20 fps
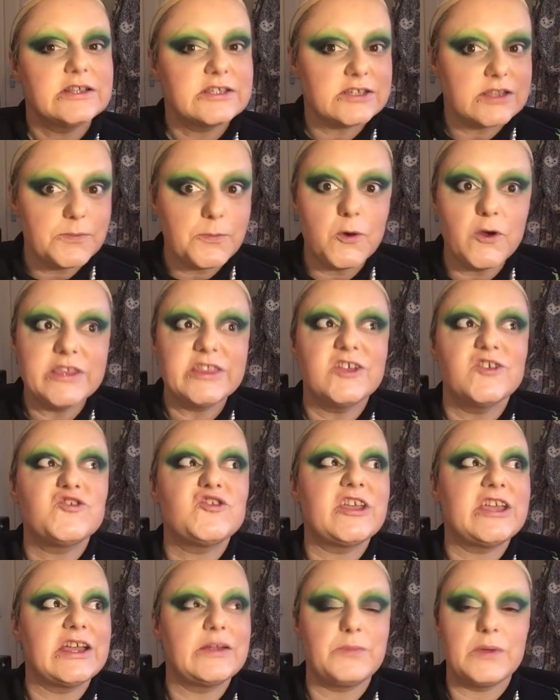to the point that
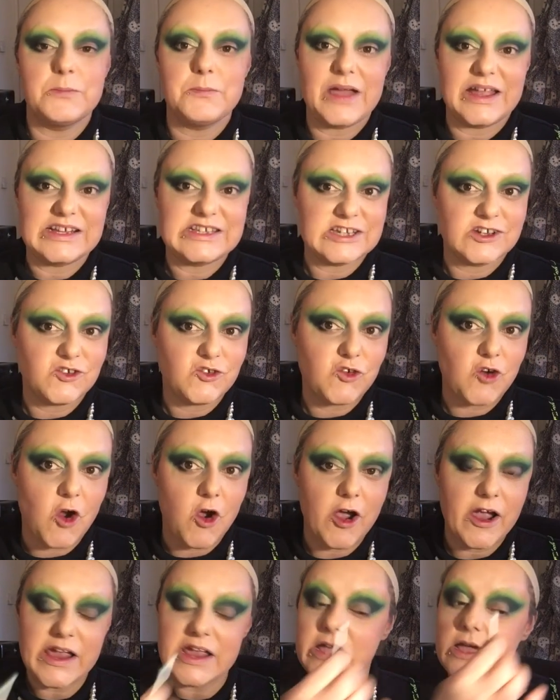she had been made to
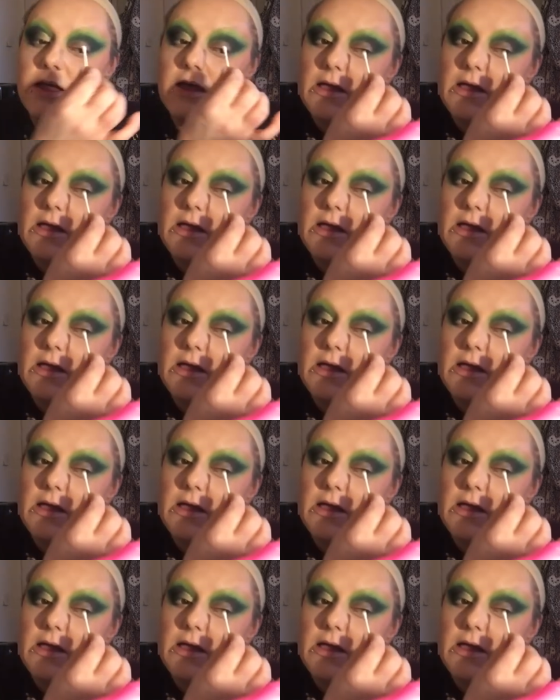cry